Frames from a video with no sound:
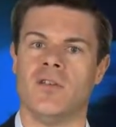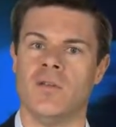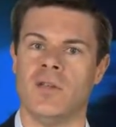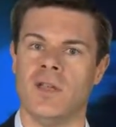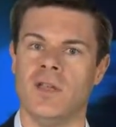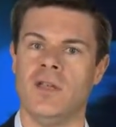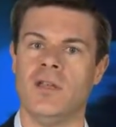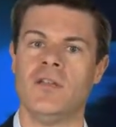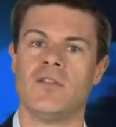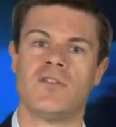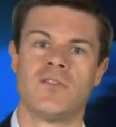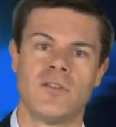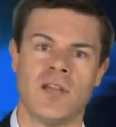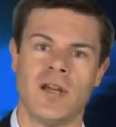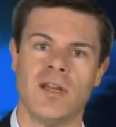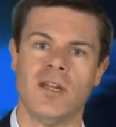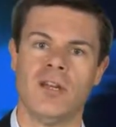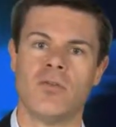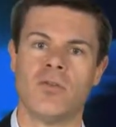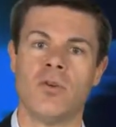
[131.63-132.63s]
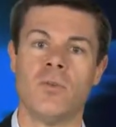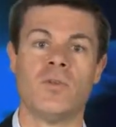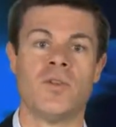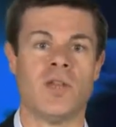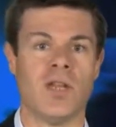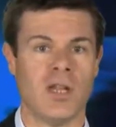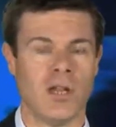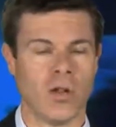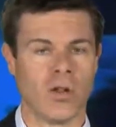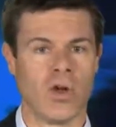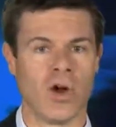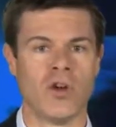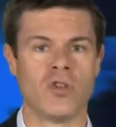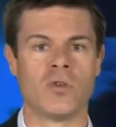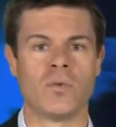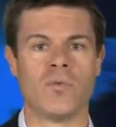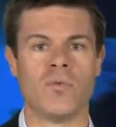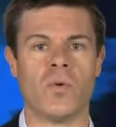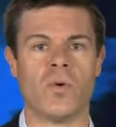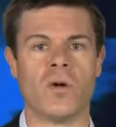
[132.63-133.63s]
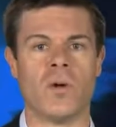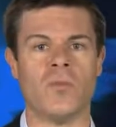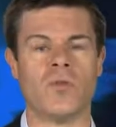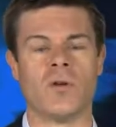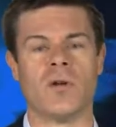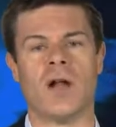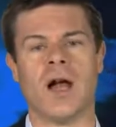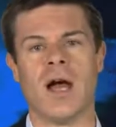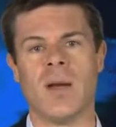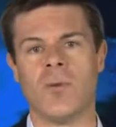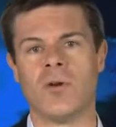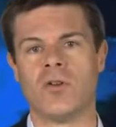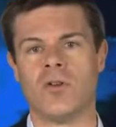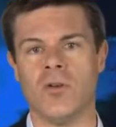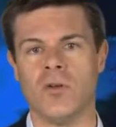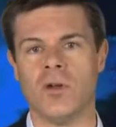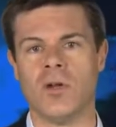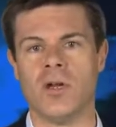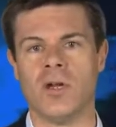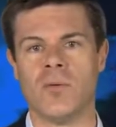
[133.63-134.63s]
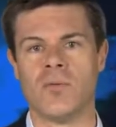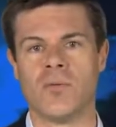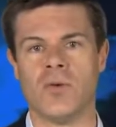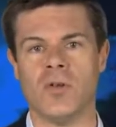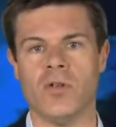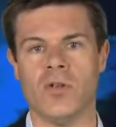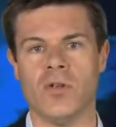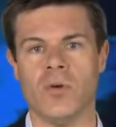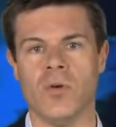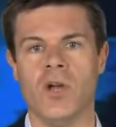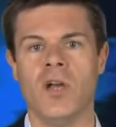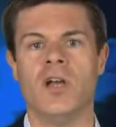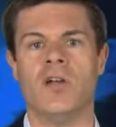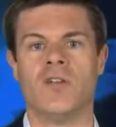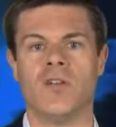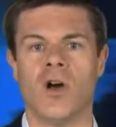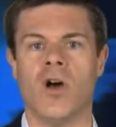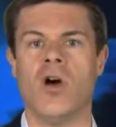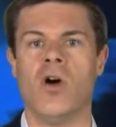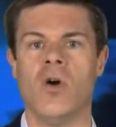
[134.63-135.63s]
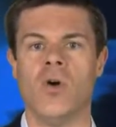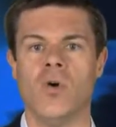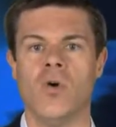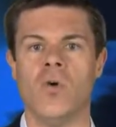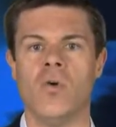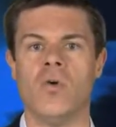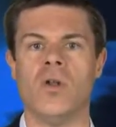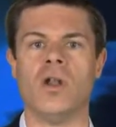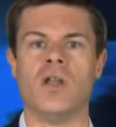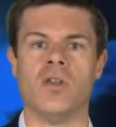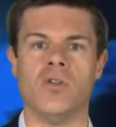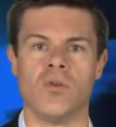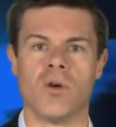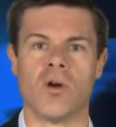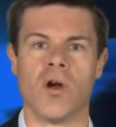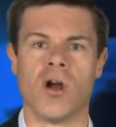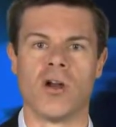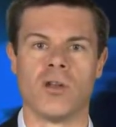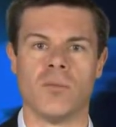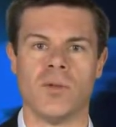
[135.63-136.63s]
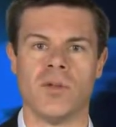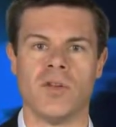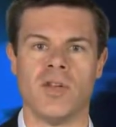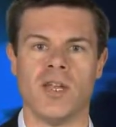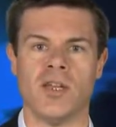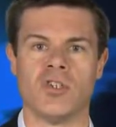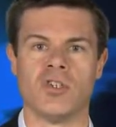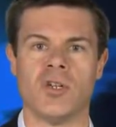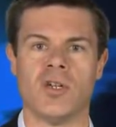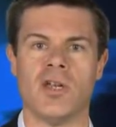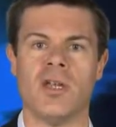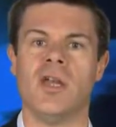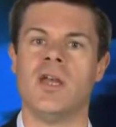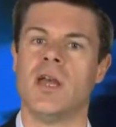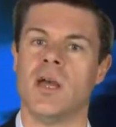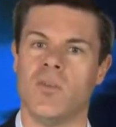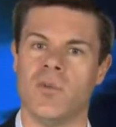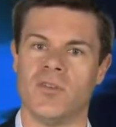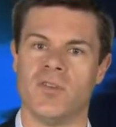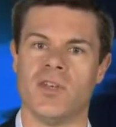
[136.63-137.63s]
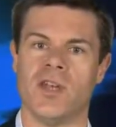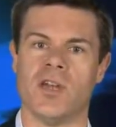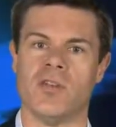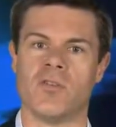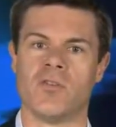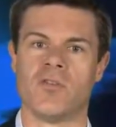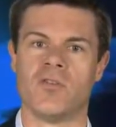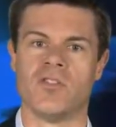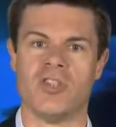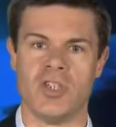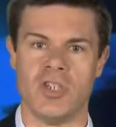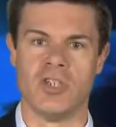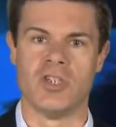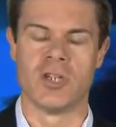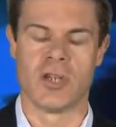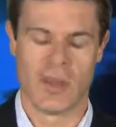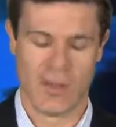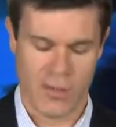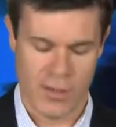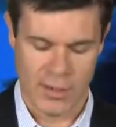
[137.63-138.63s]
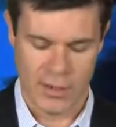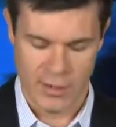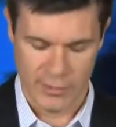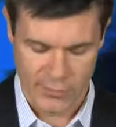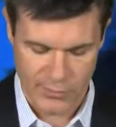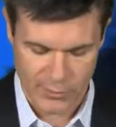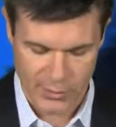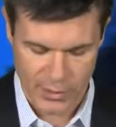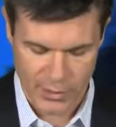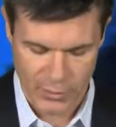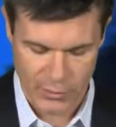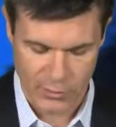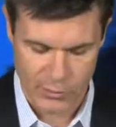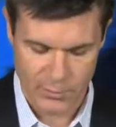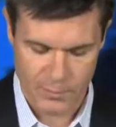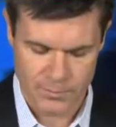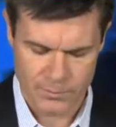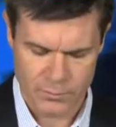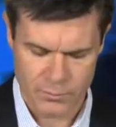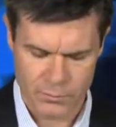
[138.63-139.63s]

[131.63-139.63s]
So the study groups and then the larger forums are an opportunity for you to hone your argumentation and once again your strategic thinking skills.